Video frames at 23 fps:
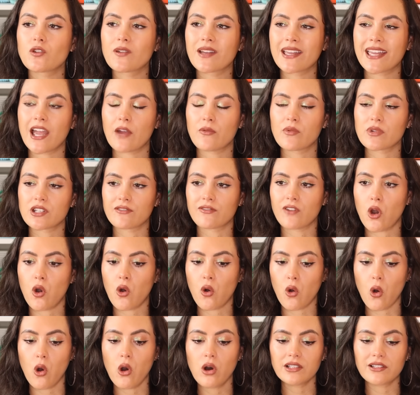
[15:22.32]
you can get rid of
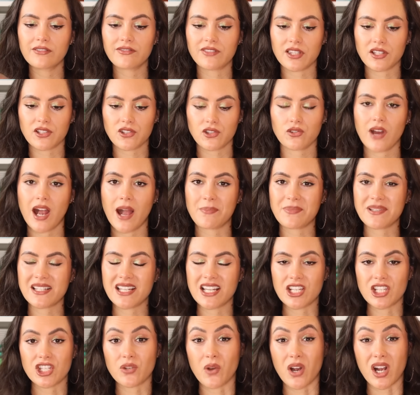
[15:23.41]
all of the straps
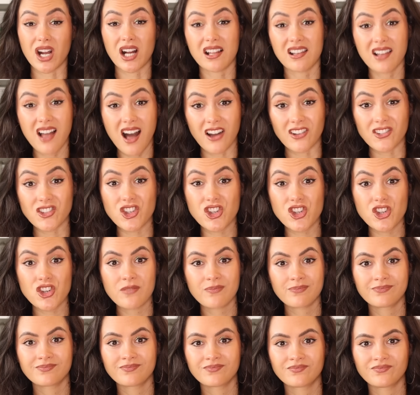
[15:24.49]
and do a clutch.
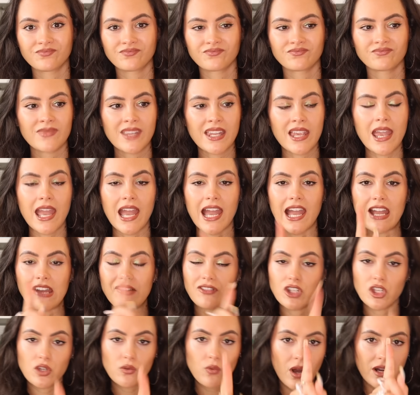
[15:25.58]

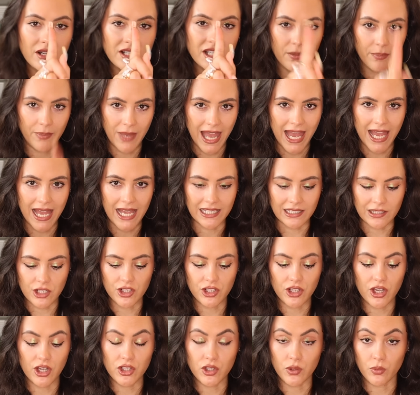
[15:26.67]
If you want a bag that's
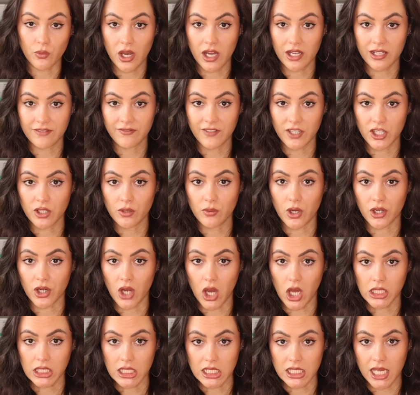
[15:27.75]
going to work for you on
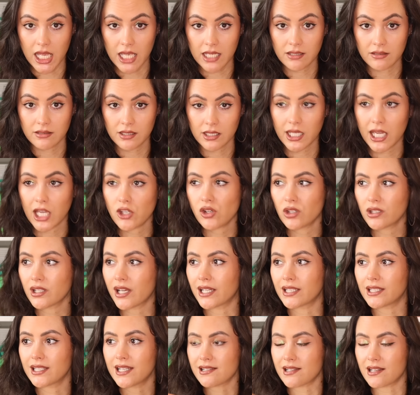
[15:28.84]
holiday, okay, you're
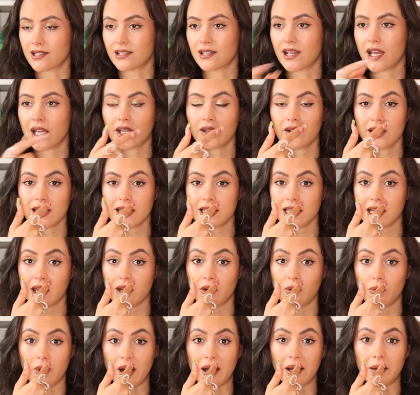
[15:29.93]
like, listen, I can only
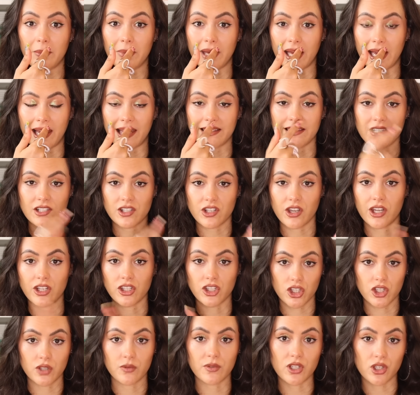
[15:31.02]
take one bag that's going
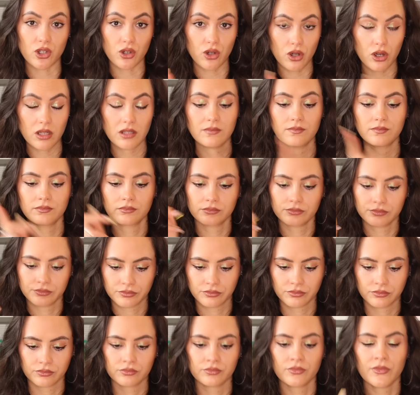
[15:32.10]
to do it all.
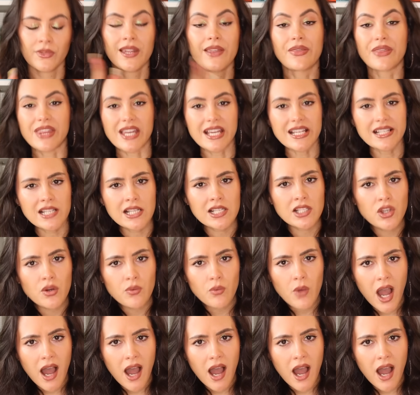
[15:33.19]
This is the